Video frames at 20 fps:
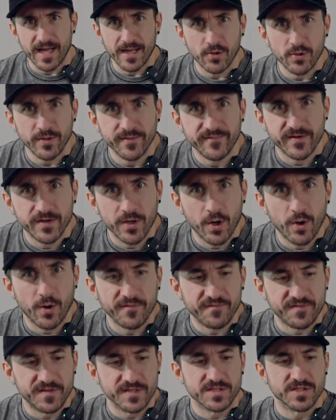I don't even know
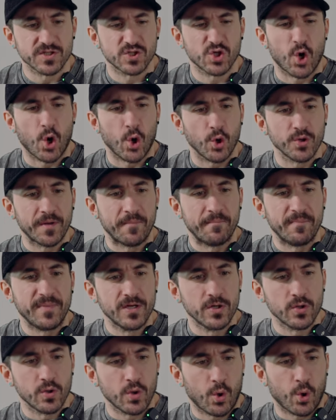if this is called a
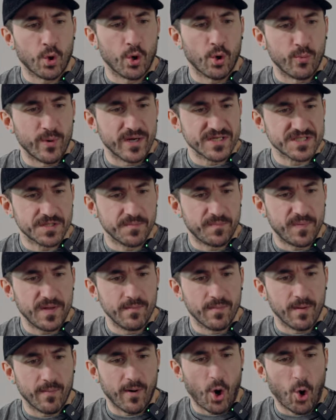meal or a recipe,
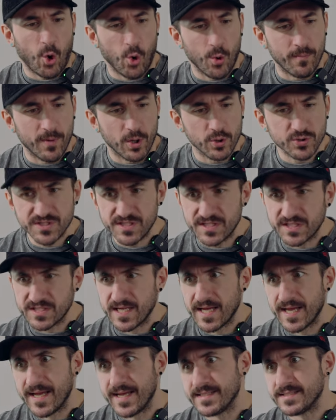but Hormozi
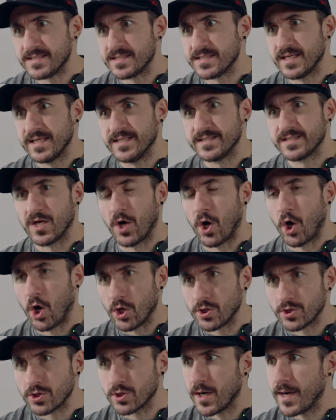says it's
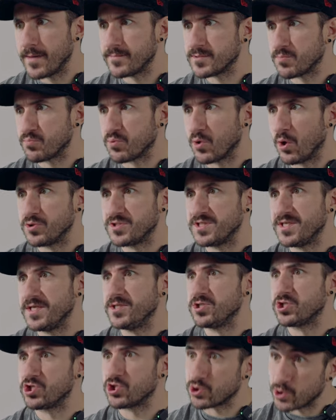100 grams of
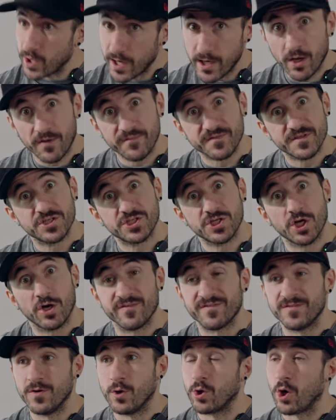protein straight off the
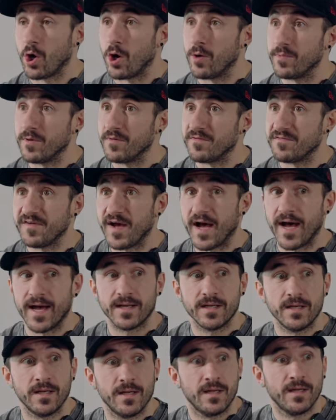shelf, no carb, no
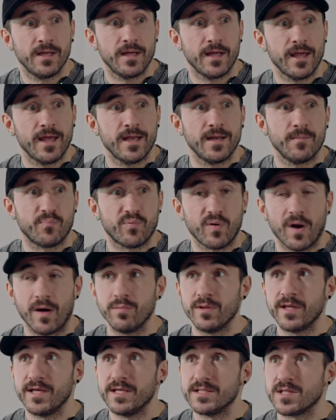fat, and it
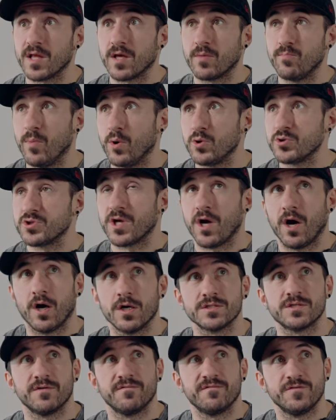probably is the most
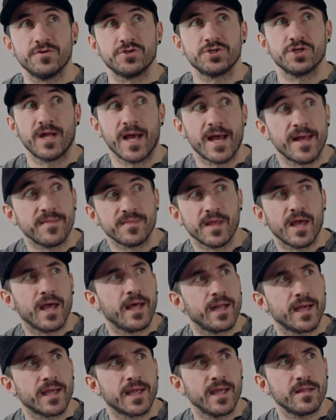cost efficient at
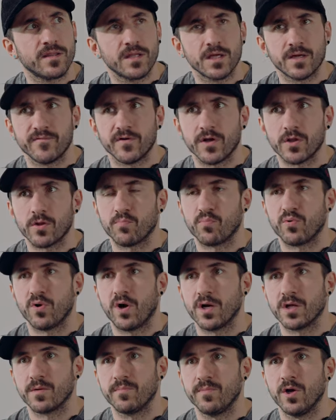that. I can't think of another
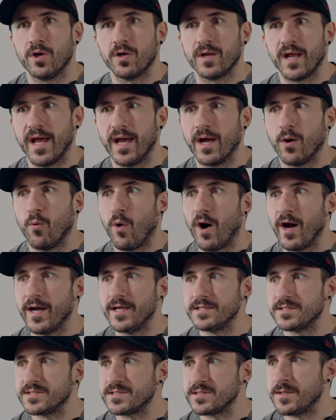product beyond egg
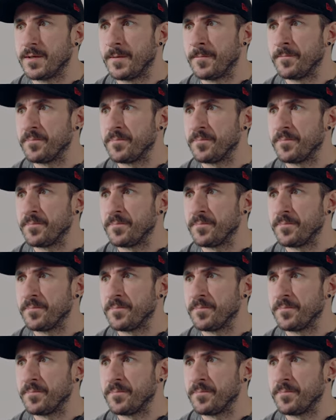whites,